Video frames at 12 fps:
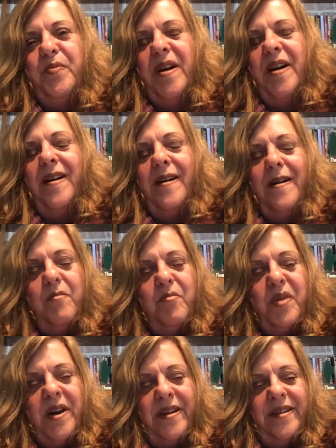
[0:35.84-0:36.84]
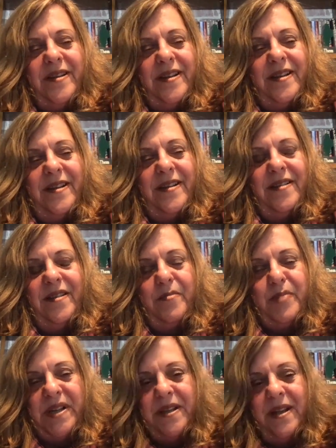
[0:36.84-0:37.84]
The
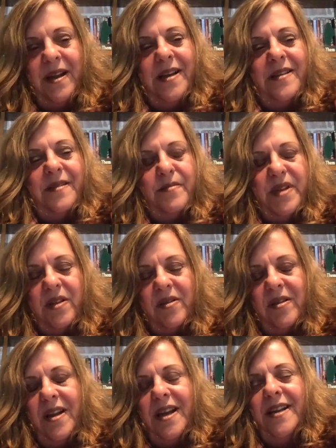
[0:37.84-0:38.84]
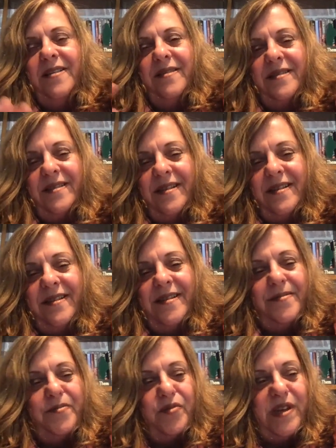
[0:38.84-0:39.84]
Bud Light, the Miller Lite
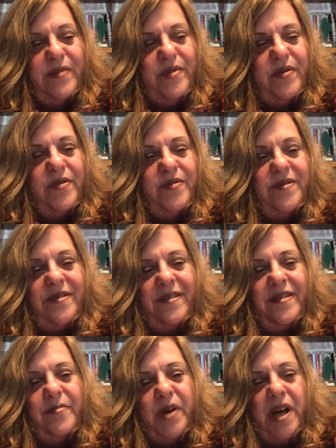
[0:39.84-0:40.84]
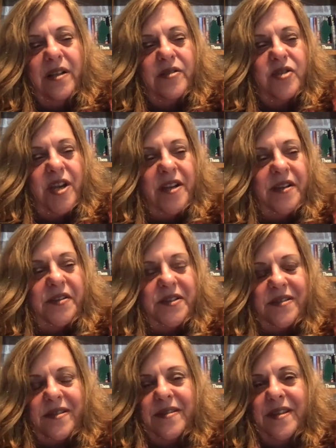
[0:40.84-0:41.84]
reboot,
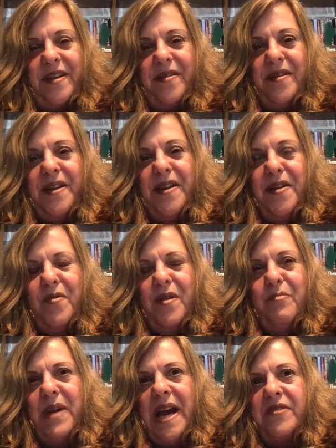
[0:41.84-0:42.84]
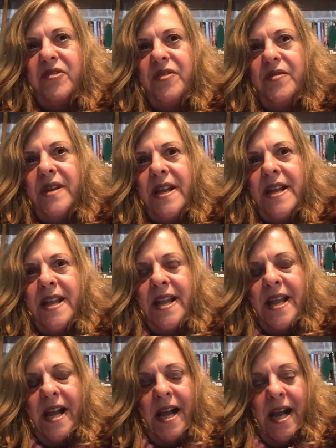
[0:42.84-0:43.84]
apologetics that they went back to.
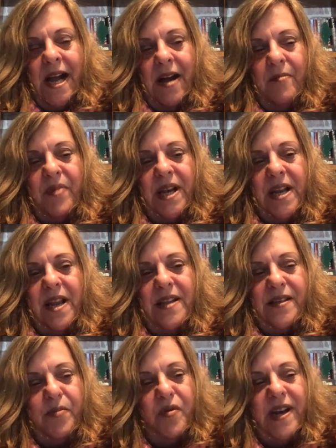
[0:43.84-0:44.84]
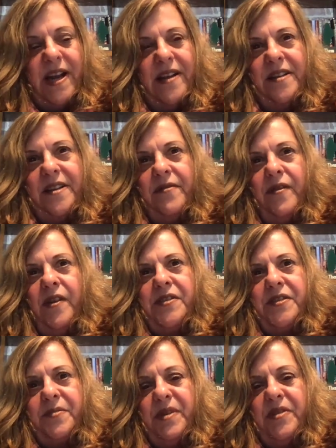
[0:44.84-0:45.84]
But I'd like to point out a
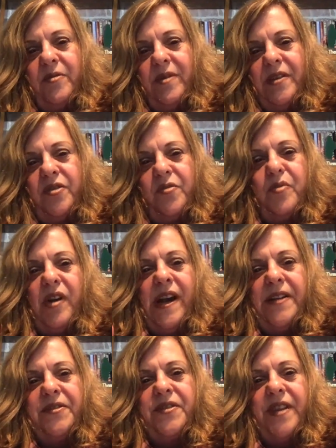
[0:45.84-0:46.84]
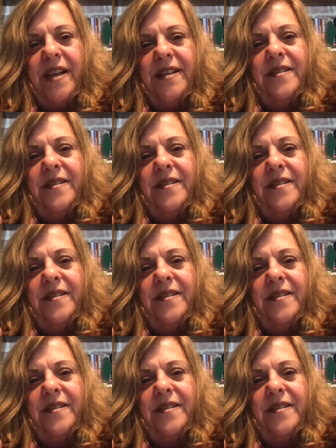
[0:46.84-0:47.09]
difference between two brands that,